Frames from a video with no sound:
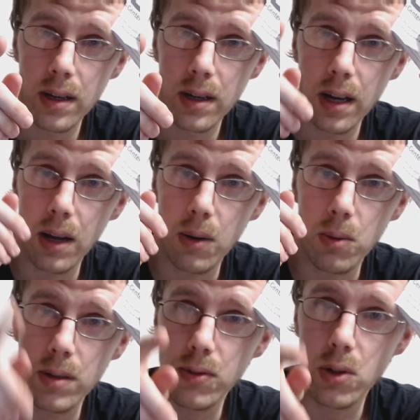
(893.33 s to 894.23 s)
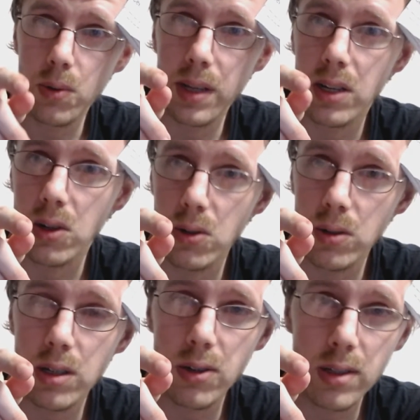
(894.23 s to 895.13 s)
I would have showed that
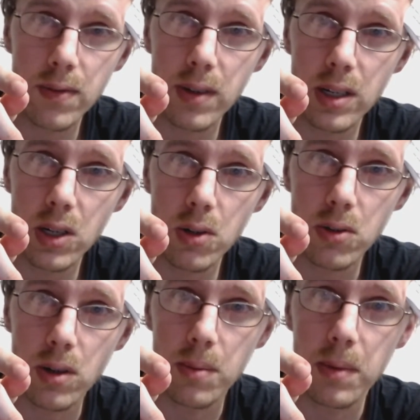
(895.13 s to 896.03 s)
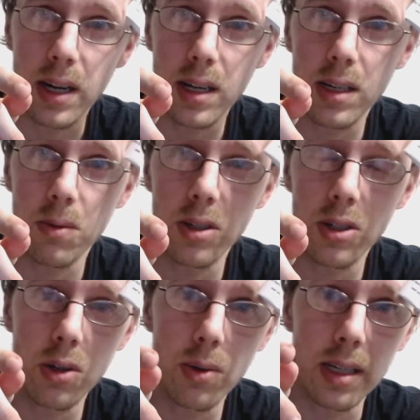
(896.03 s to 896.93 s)
earlier in the video, so I'm not going to
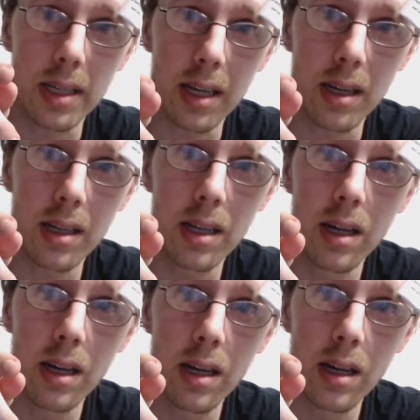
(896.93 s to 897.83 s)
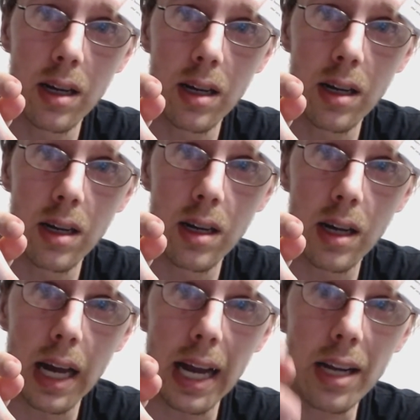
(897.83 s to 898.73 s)
re-show it again.
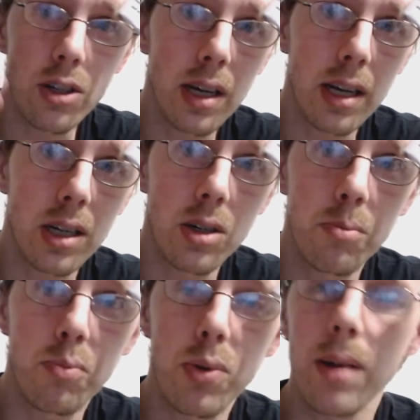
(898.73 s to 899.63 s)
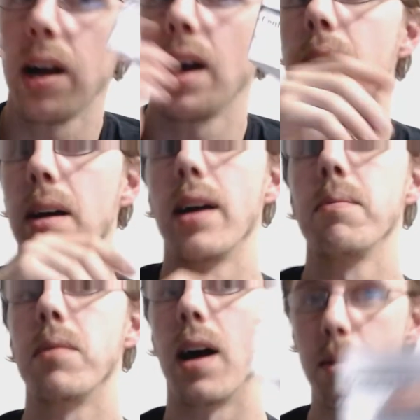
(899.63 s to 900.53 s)
Actually, I could
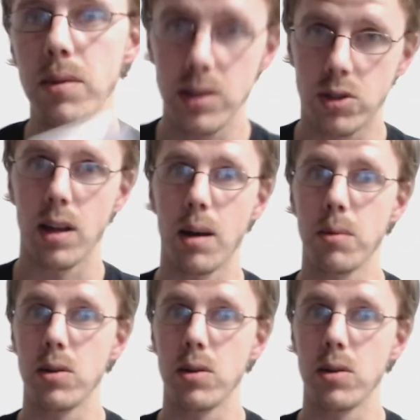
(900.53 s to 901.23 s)
I'm gonna do